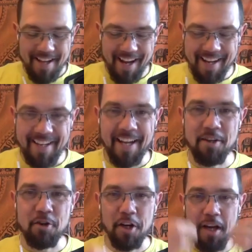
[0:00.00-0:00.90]
and,
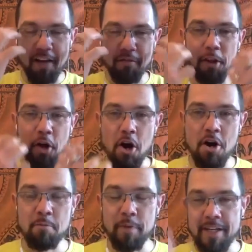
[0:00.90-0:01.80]
and, you're going to have a
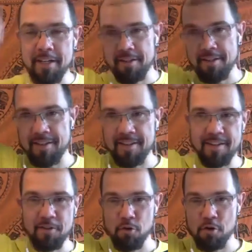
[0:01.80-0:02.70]
long beard and
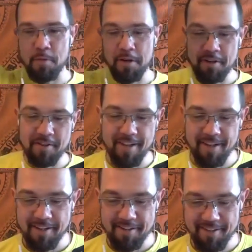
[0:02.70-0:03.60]
a turban on the head.